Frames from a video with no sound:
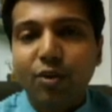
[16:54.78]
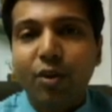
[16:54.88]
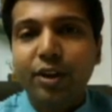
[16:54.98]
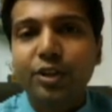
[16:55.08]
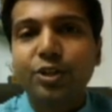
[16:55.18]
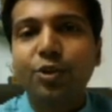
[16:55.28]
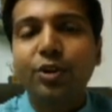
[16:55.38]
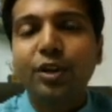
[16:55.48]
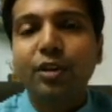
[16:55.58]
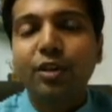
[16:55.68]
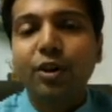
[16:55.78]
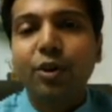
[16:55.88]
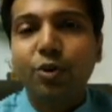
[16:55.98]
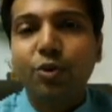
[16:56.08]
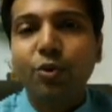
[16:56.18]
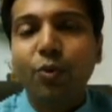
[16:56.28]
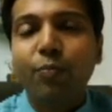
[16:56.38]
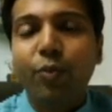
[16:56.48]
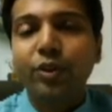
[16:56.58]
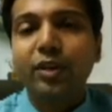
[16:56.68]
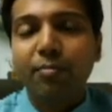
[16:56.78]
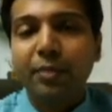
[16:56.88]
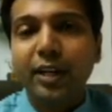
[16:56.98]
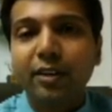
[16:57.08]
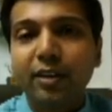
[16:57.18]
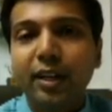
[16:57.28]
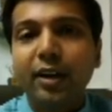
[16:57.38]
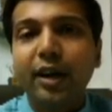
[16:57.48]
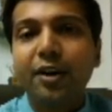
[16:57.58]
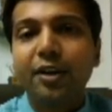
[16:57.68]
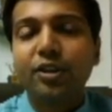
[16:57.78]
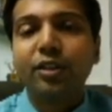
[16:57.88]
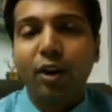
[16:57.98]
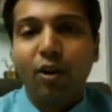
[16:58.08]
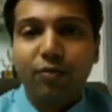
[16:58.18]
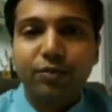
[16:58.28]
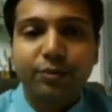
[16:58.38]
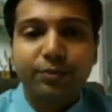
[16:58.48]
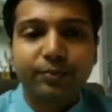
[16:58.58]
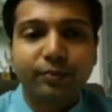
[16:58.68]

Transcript: it is auditor's duty to put the comment and reason thereof.